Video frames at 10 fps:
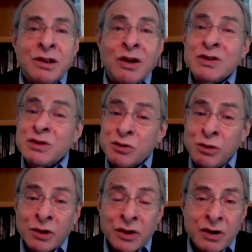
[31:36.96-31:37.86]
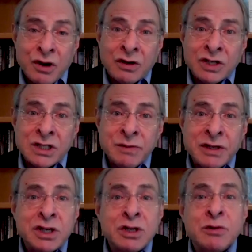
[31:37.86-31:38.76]
lost control of the car, and
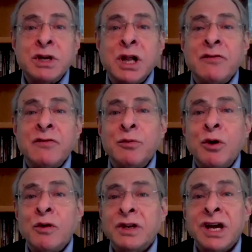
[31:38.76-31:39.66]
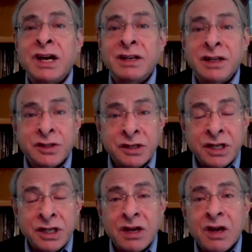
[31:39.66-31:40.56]
smashed into a telephone pole and died
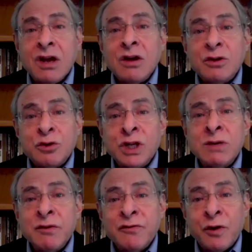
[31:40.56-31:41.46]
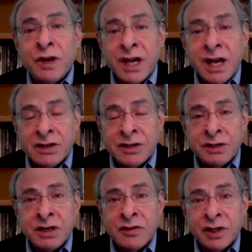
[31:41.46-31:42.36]
instantly, shortly before he had his
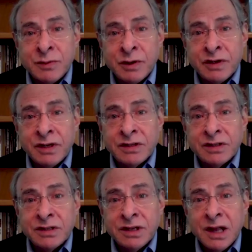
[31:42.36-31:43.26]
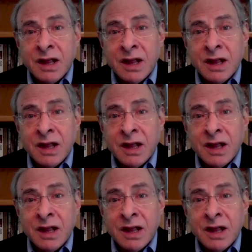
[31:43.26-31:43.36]
near death experience.